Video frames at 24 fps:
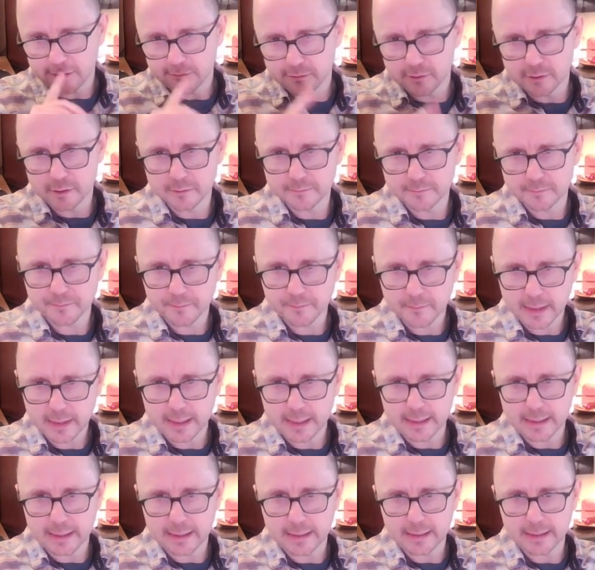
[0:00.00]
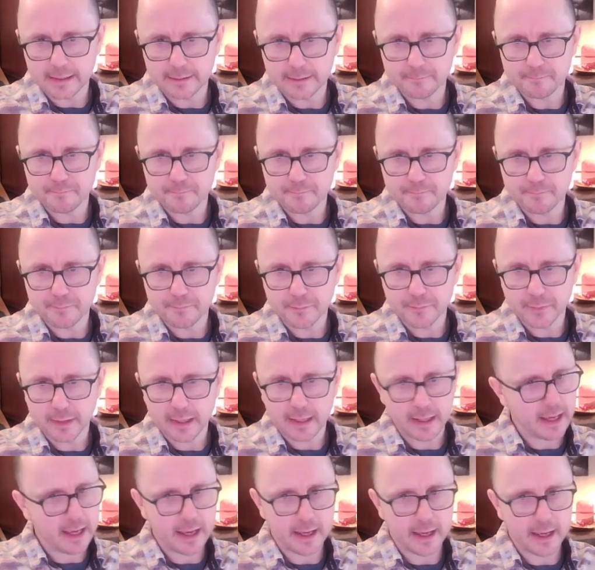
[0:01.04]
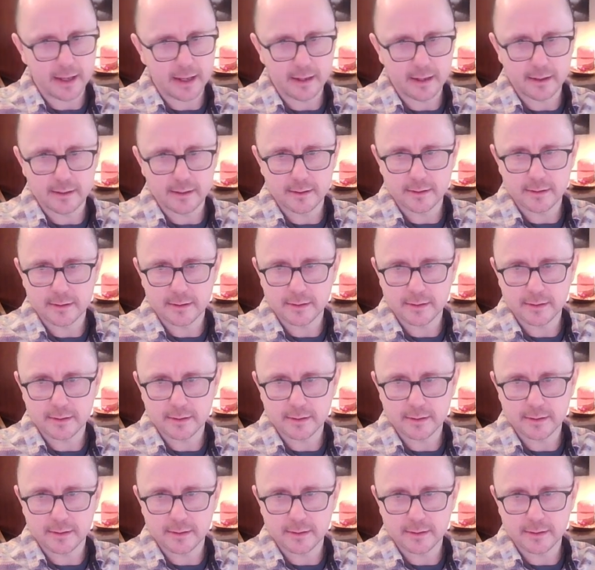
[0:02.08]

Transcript: rule. And